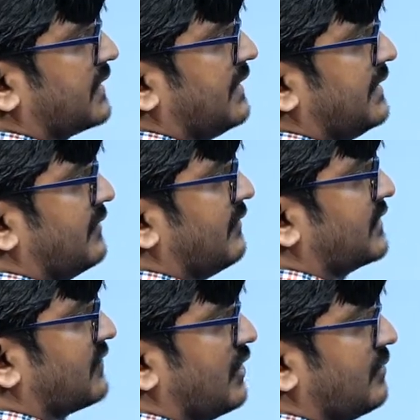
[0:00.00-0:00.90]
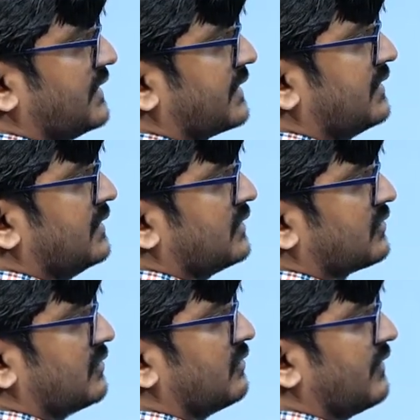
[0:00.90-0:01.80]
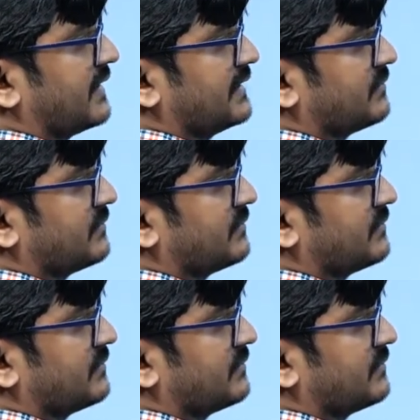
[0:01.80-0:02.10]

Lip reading: right? Virtual object. So for this